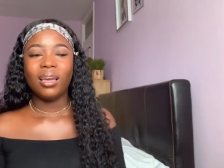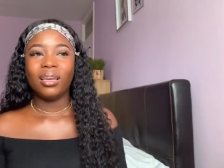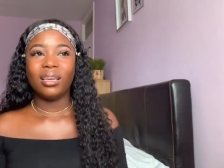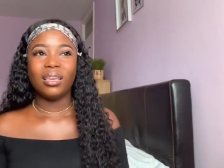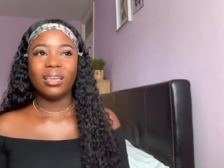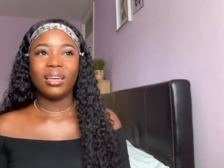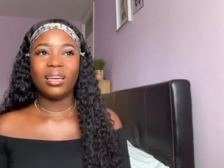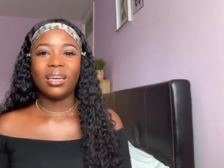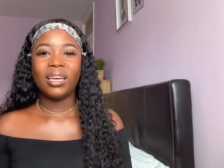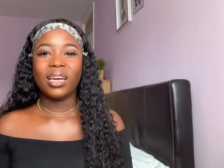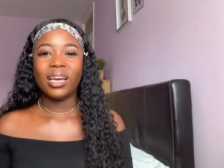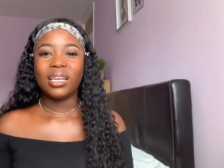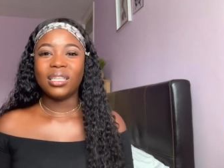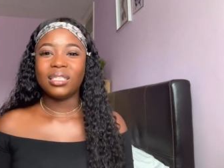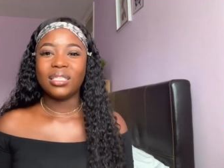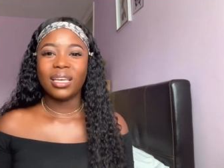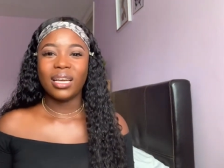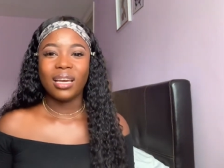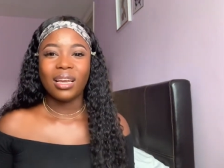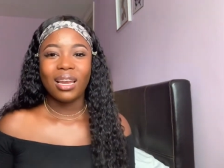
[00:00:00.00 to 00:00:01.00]
you can't
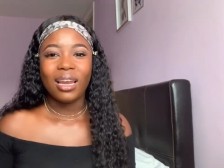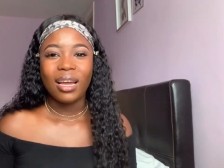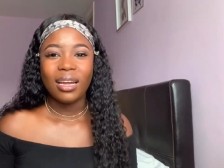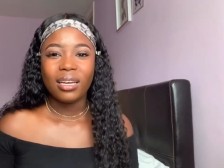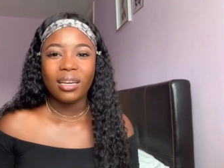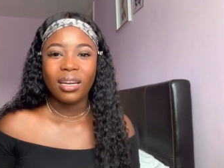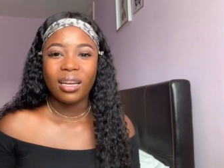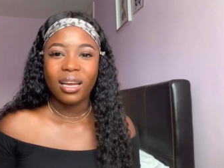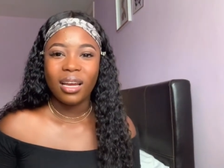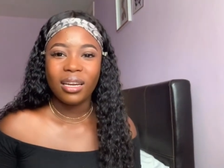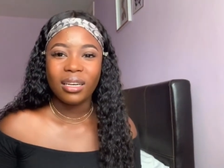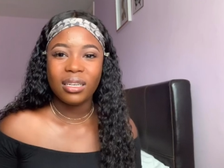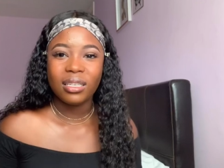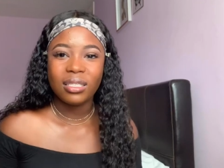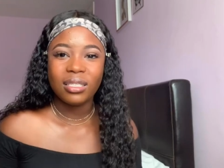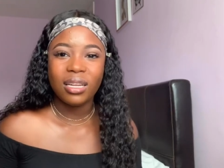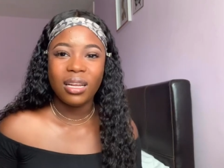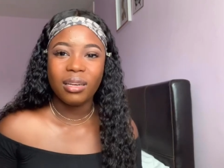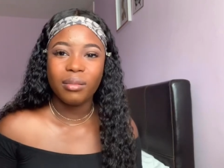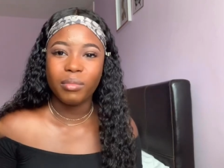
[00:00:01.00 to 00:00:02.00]
take lightly, understand?